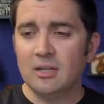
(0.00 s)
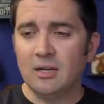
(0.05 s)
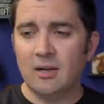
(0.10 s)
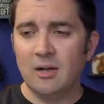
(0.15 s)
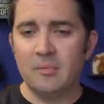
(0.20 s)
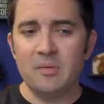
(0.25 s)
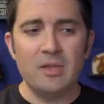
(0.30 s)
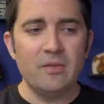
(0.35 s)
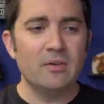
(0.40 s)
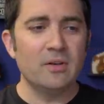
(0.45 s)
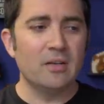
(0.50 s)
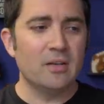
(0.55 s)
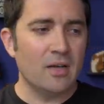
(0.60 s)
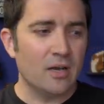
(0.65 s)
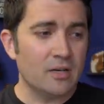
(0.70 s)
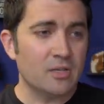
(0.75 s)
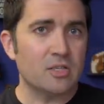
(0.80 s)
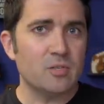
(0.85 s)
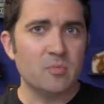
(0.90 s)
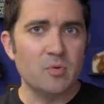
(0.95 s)
Um, even
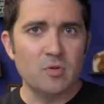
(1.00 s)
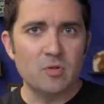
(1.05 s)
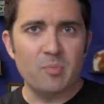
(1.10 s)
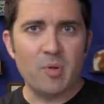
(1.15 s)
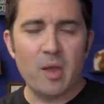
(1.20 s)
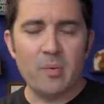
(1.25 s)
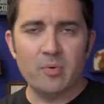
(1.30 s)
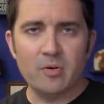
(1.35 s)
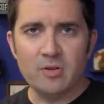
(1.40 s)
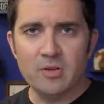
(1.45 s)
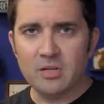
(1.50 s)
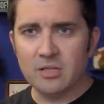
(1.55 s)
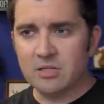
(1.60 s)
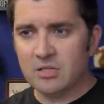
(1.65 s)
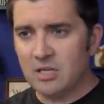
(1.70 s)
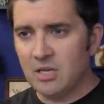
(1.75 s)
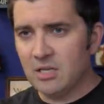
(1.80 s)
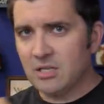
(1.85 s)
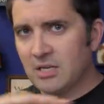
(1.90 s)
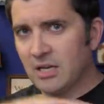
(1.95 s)
kind of smooth paper, you can
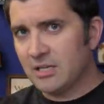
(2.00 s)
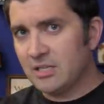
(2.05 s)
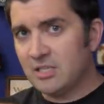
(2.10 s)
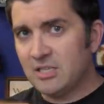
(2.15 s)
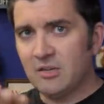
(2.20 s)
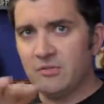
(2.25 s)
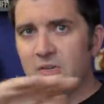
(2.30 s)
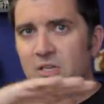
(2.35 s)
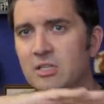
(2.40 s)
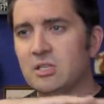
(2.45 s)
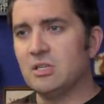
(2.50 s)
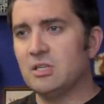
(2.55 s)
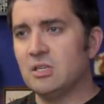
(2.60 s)
see it's got divots,